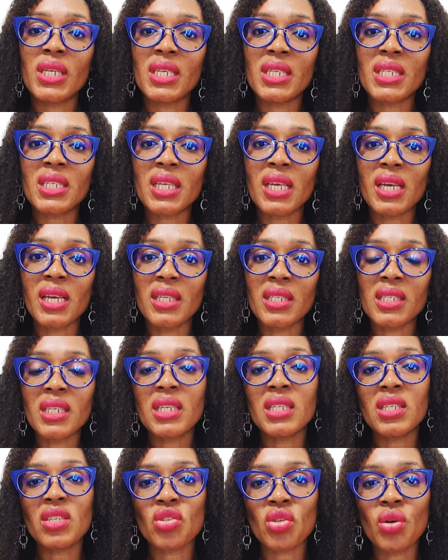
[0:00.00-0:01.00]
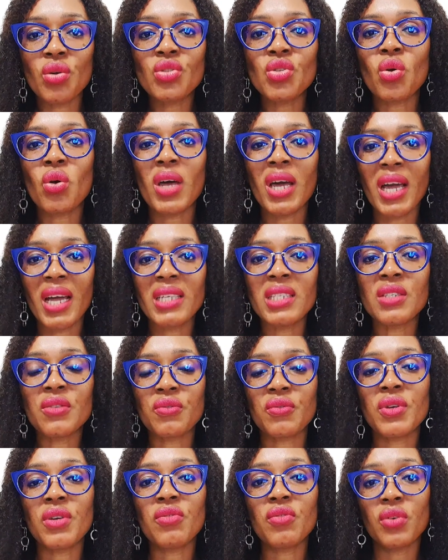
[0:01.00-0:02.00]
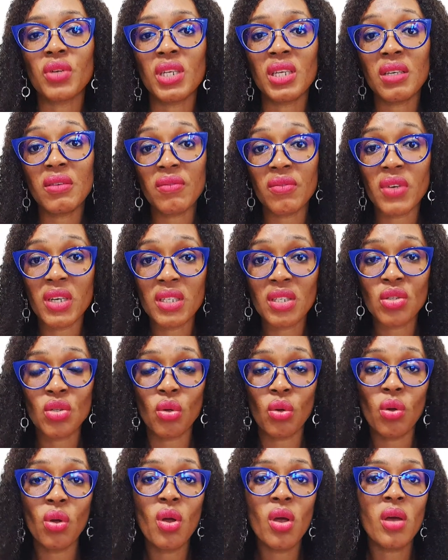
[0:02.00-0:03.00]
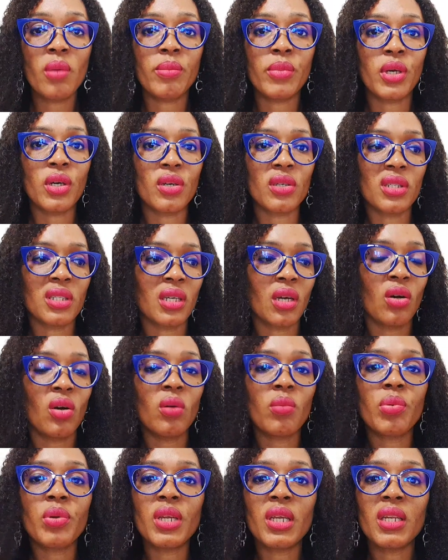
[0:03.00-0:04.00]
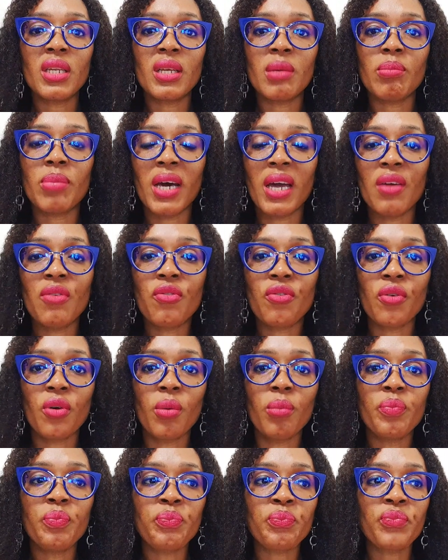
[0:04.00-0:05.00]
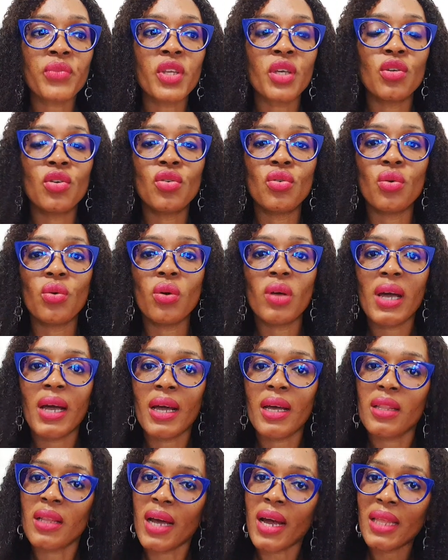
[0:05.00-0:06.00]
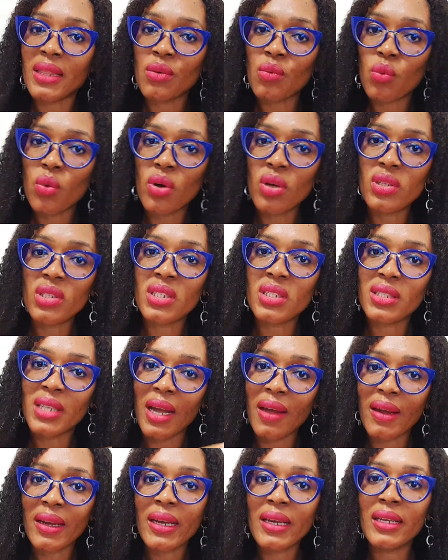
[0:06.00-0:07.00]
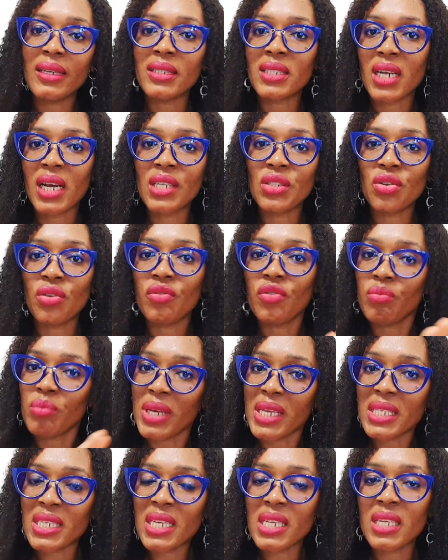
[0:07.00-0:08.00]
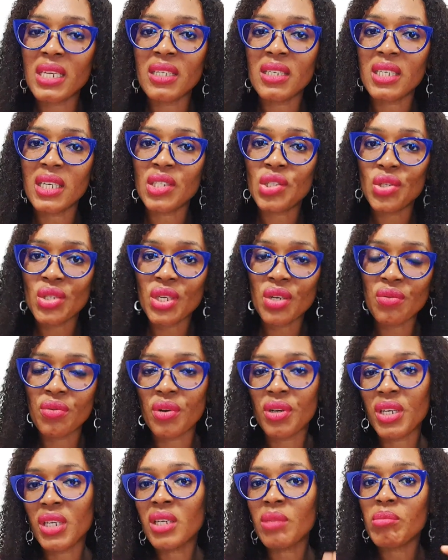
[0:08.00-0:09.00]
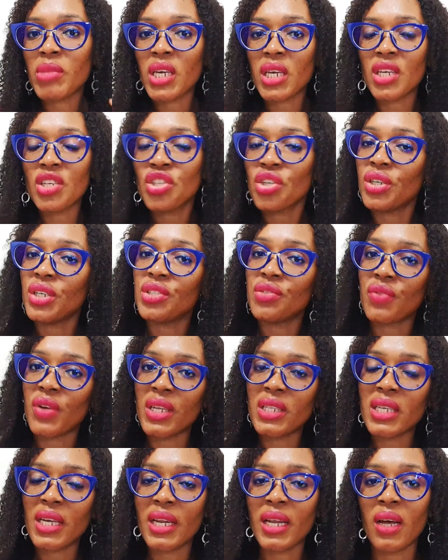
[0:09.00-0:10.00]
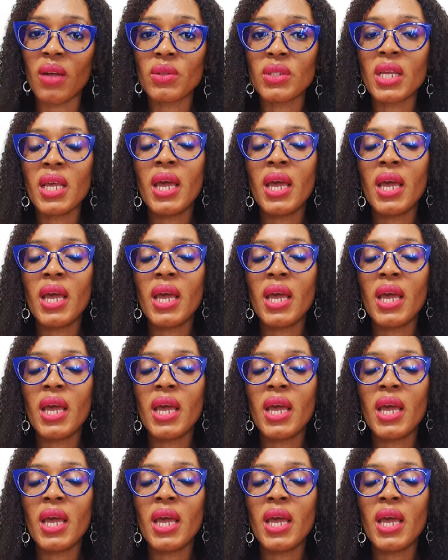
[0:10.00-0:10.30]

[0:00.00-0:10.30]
this case, it is also hands-free for the investor, because the company they buy from, are the ones directly in charge of maintaining day-to-day running, making sure it's rented out